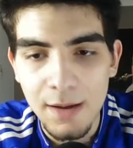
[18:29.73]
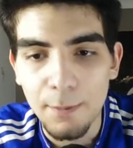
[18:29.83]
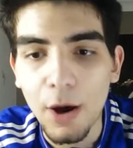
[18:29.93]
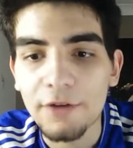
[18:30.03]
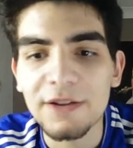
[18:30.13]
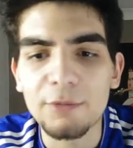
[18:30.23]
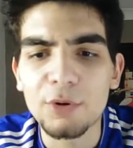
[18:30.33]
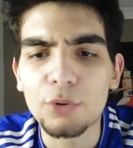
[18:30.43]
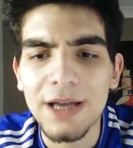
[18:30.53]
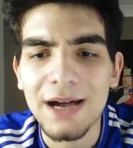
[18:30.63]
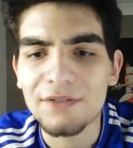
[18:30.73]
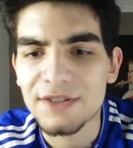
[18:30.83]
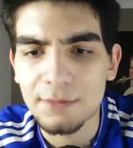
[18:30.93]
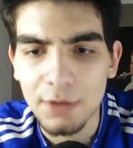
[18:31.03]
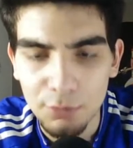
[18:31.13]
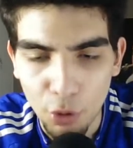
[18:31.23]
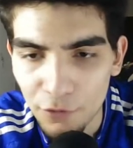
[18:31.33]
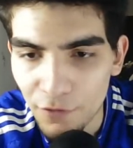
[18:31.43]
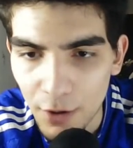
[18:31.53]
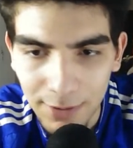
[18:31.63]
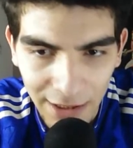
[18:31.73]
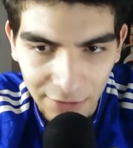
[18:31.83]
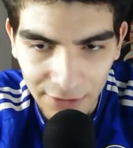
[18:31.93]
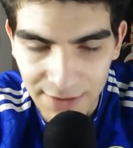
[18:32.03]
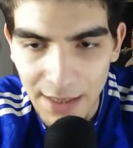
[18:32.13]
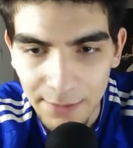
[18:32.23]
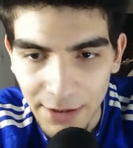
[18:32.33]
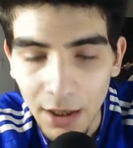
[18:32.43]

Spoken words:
But I think we already have a similar profile player in Tammy.